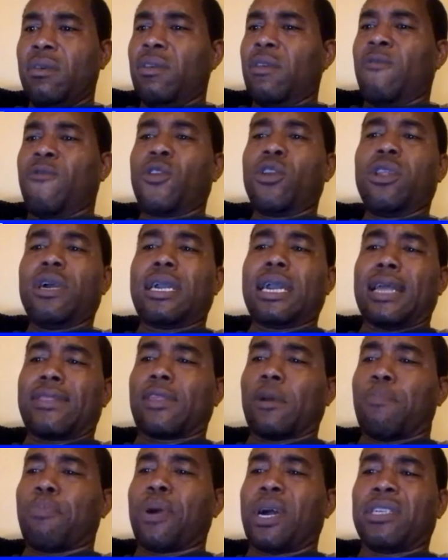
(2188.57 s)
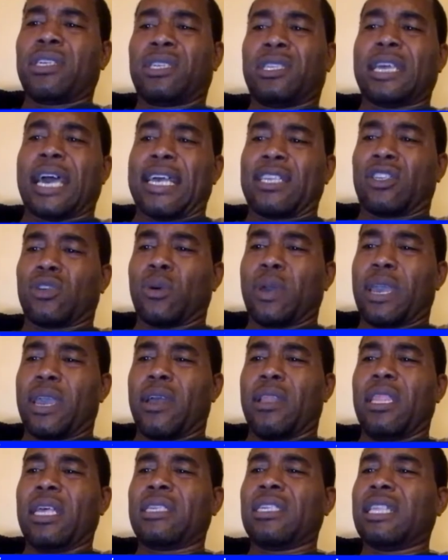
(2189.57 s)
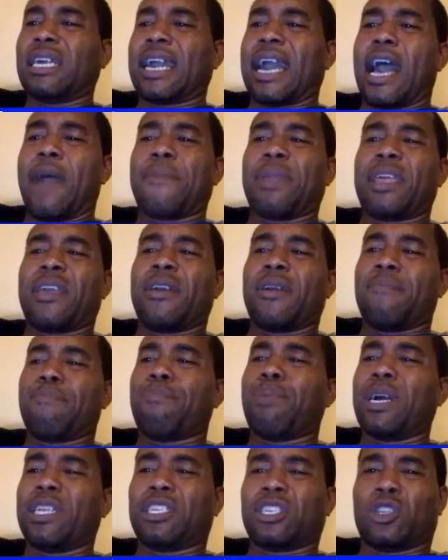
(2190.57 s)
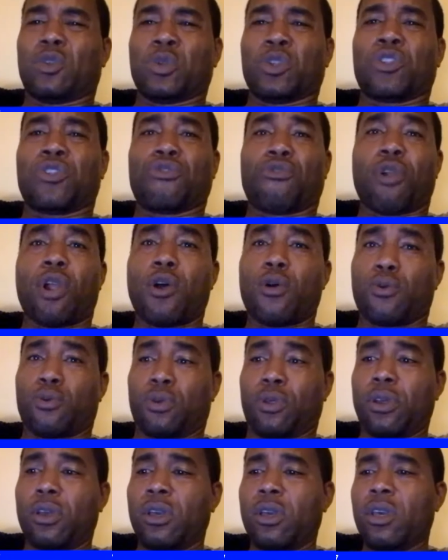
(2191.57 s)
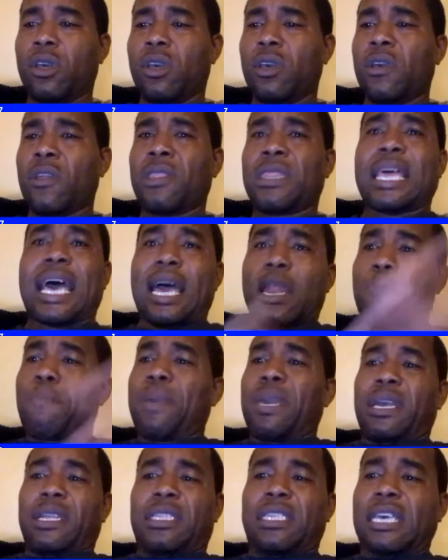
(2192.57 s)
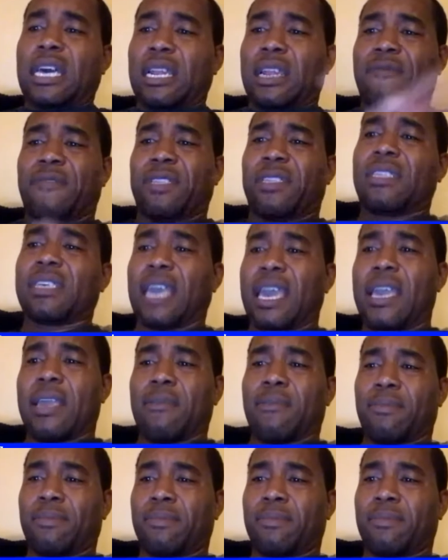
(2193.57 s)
If you look at the punch stats on here, let's look at how many punches was thrown. That'll be a tell of a tape.